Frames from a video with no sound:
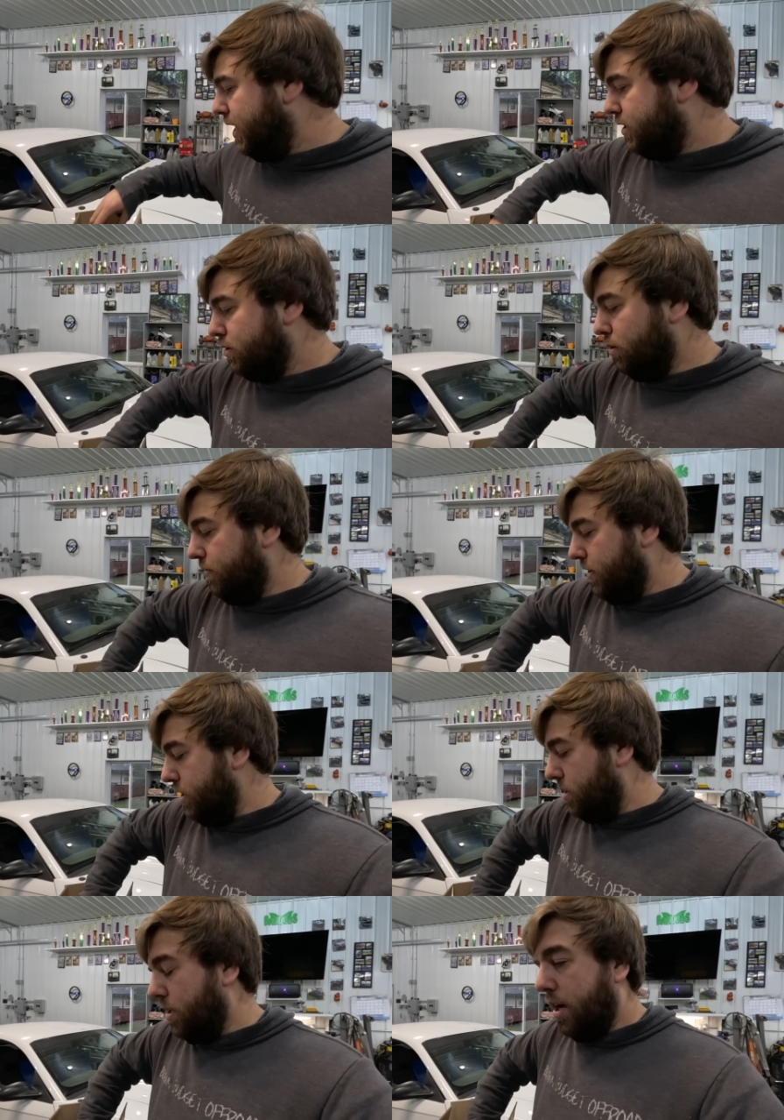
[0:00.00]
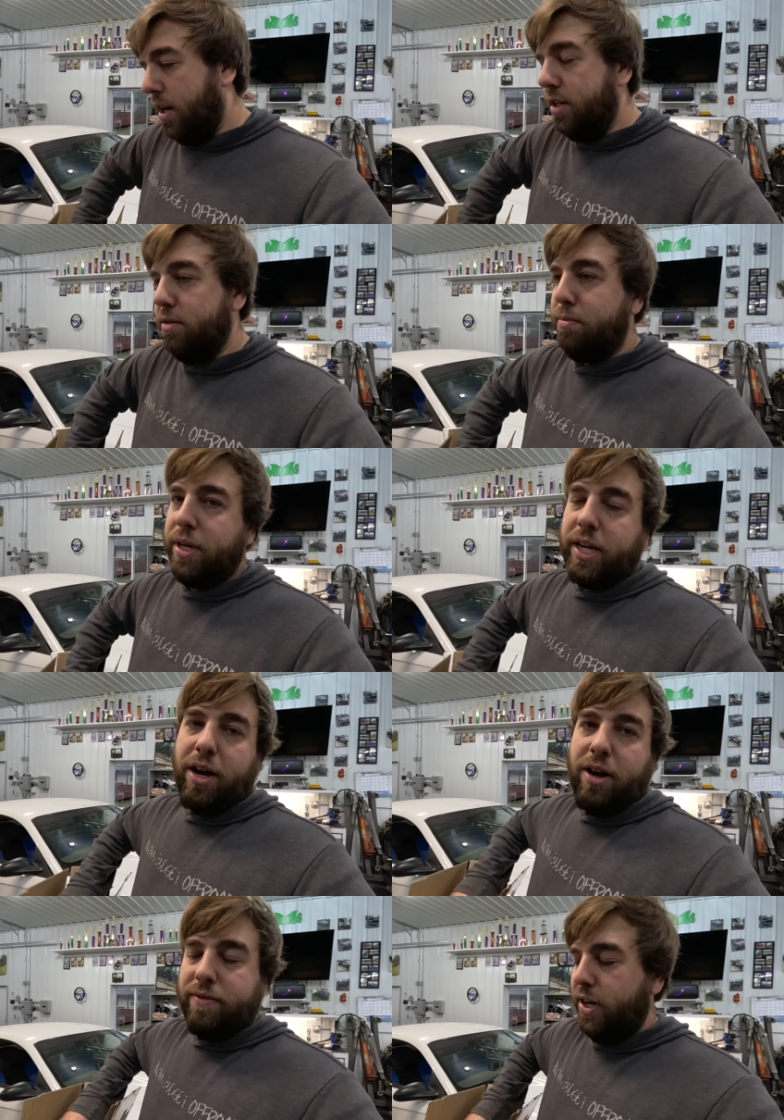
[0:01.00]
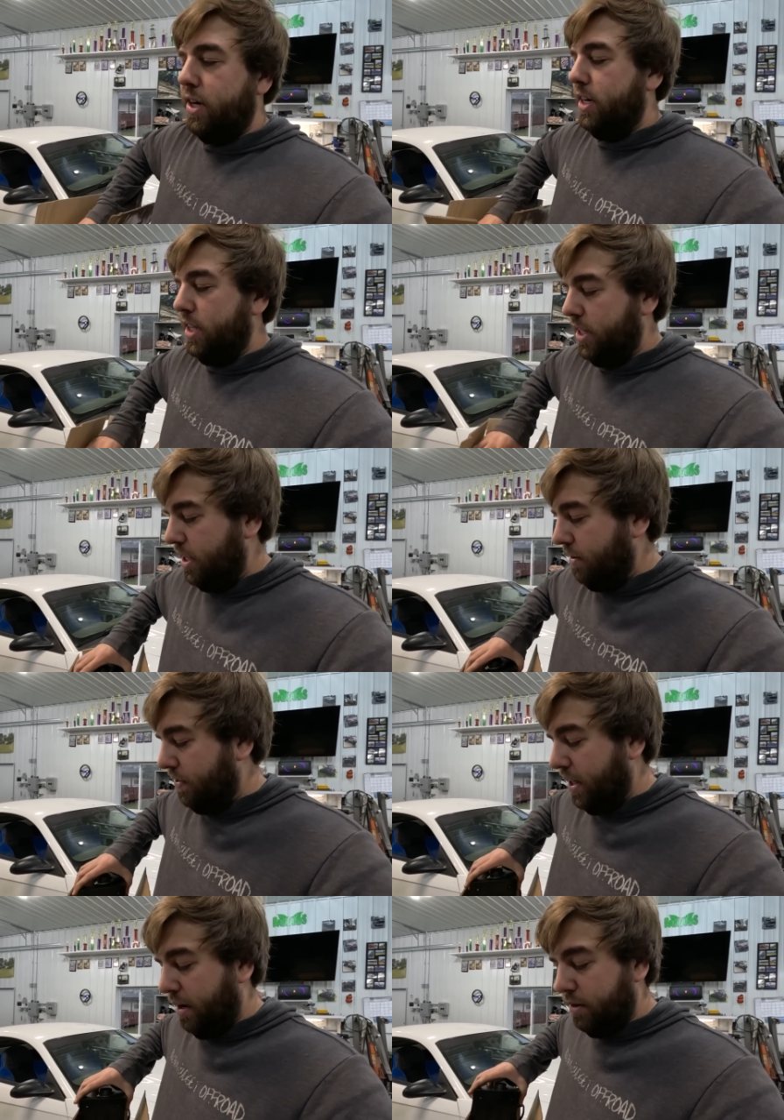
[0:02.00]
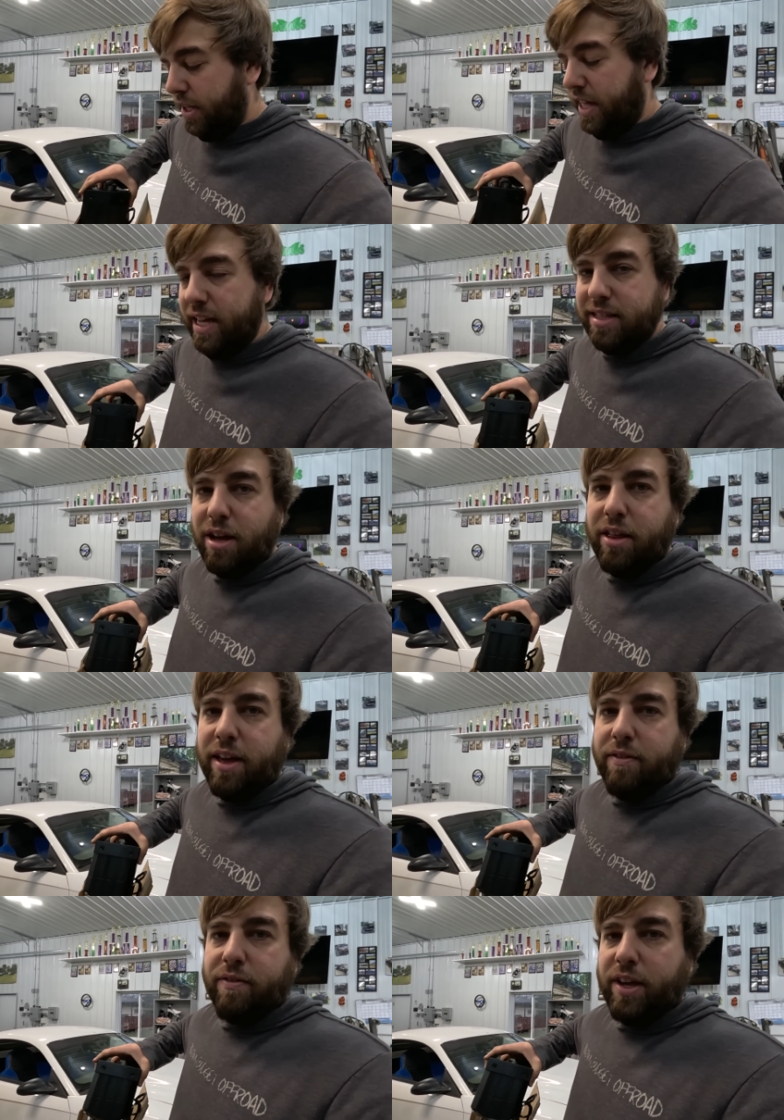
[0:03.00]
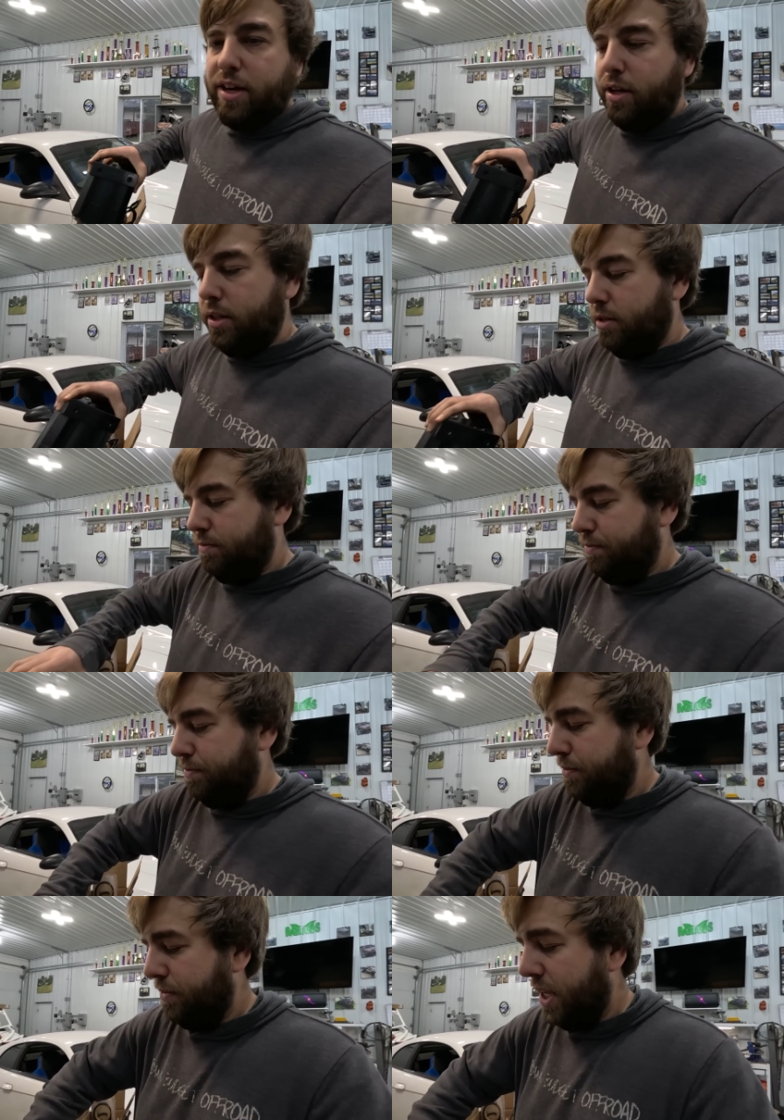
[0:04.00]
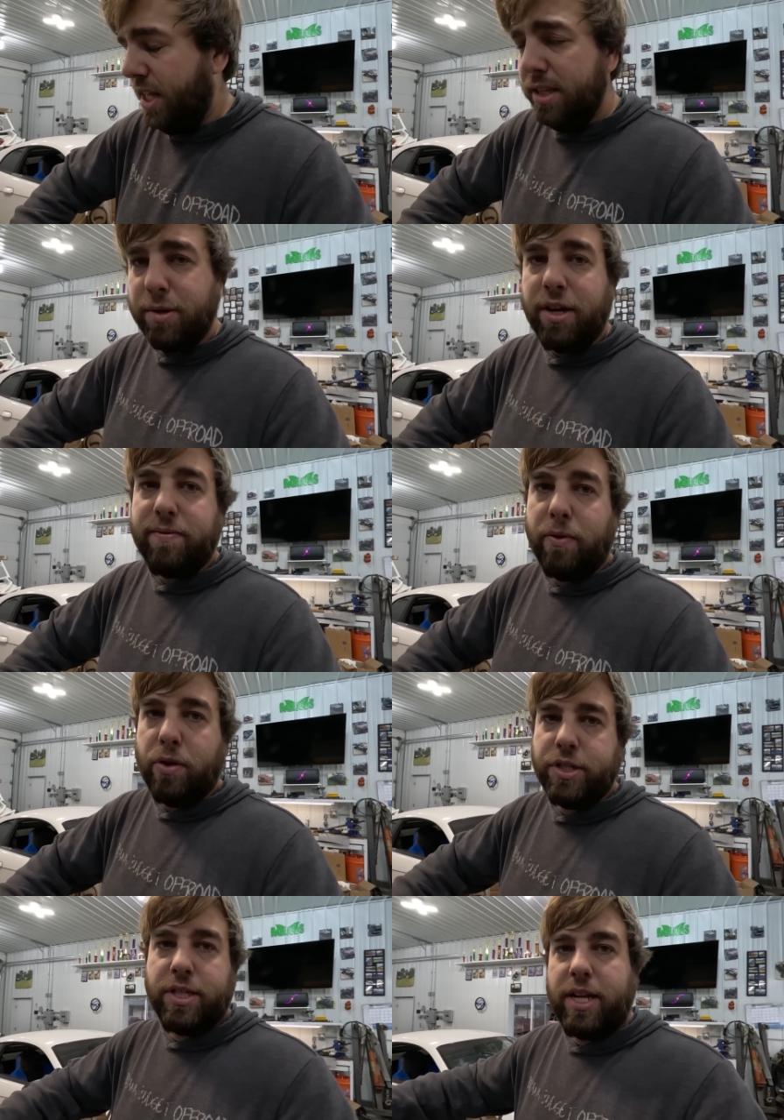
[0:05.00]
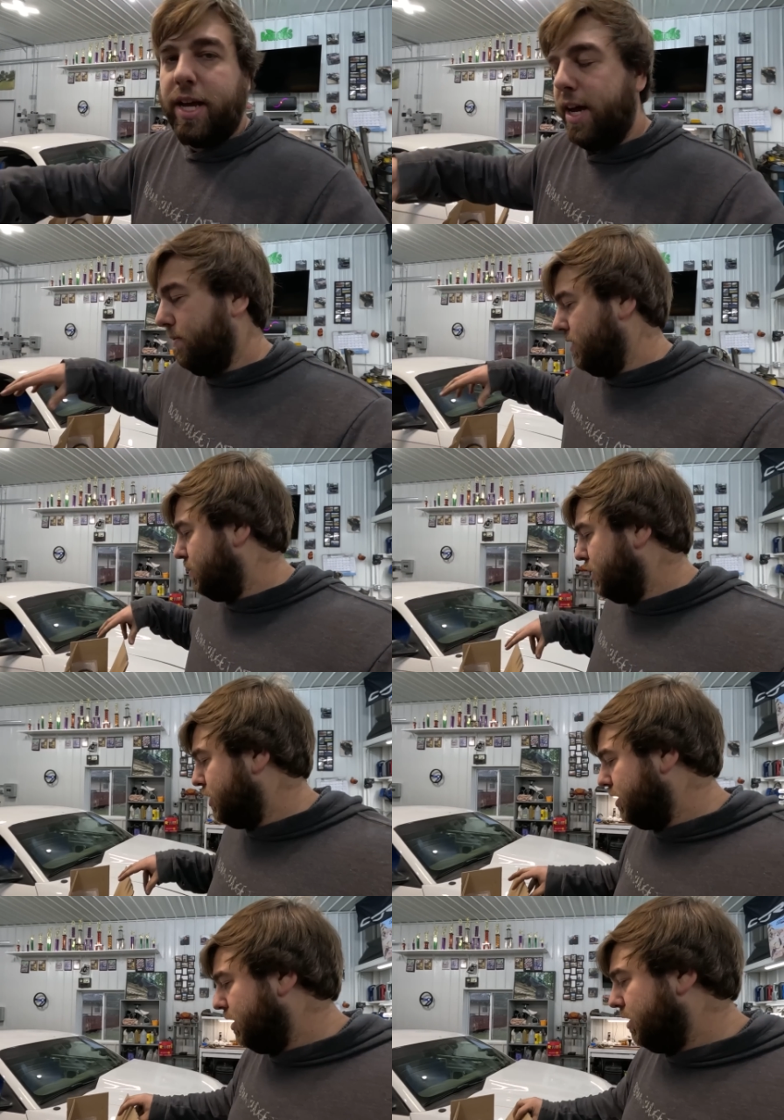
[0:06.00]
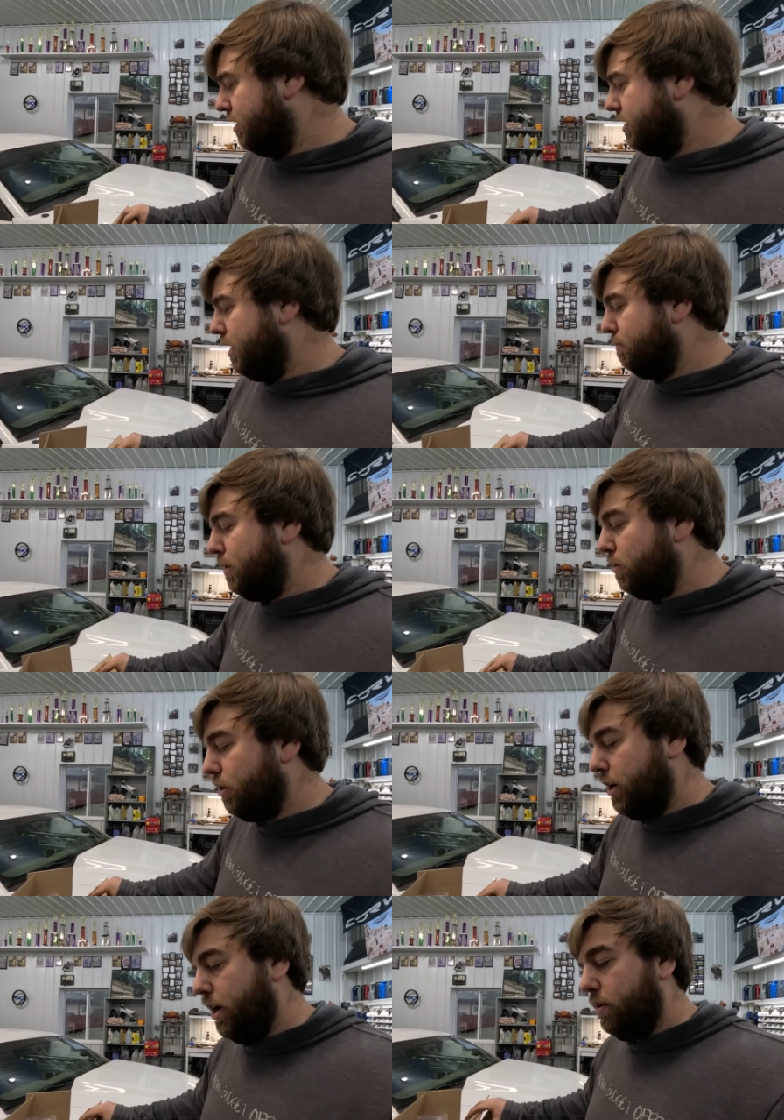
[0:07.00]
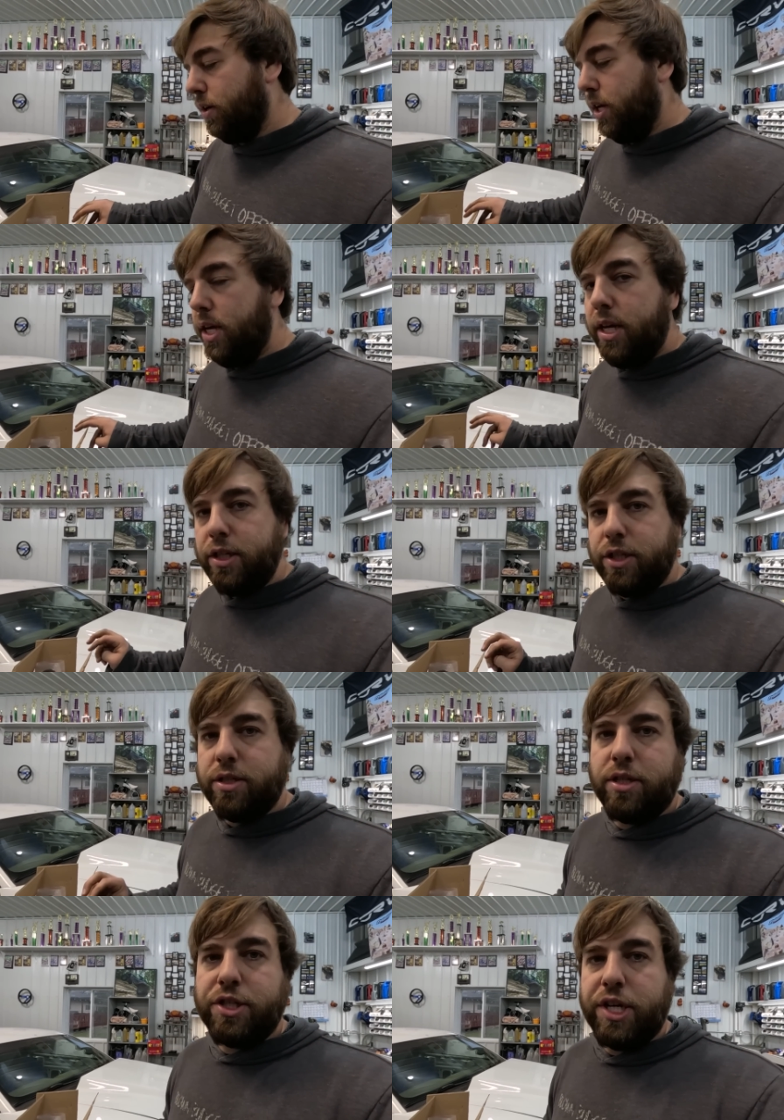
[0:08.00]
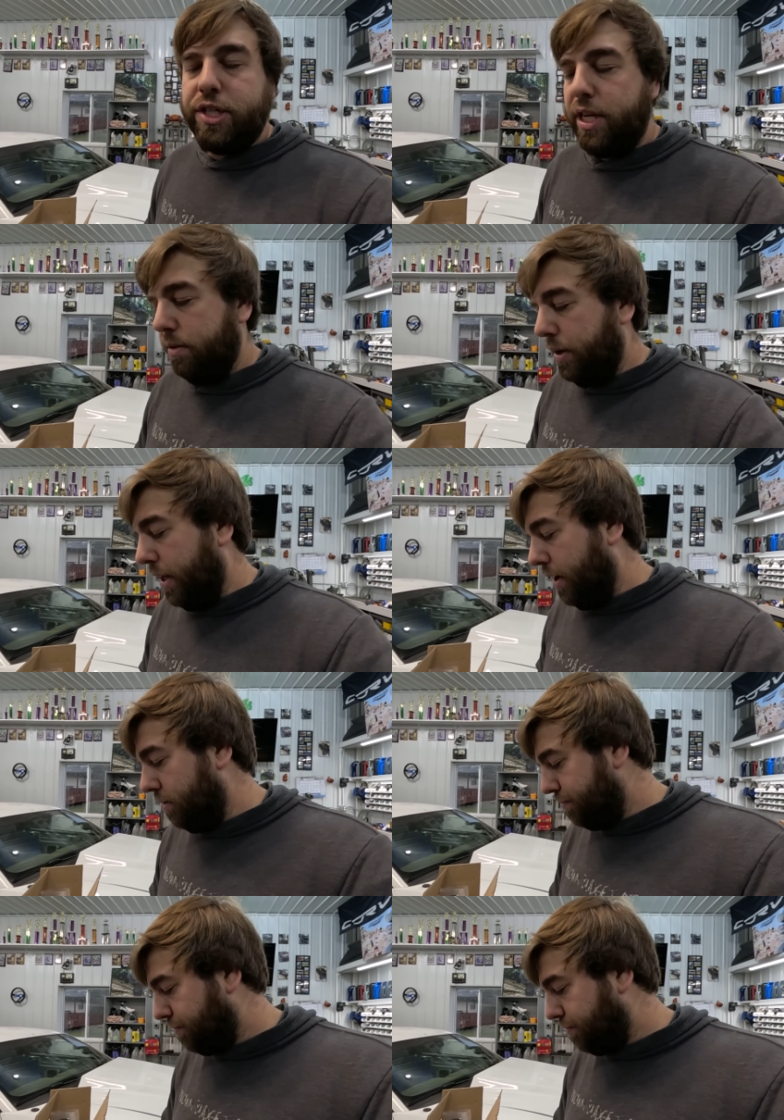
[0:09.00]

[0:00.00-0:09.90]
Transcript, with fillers: That's cool for install, but however, if that relay is all that failed, it's pretty unfortunate that I have to switch the entire motor now just to change that relay.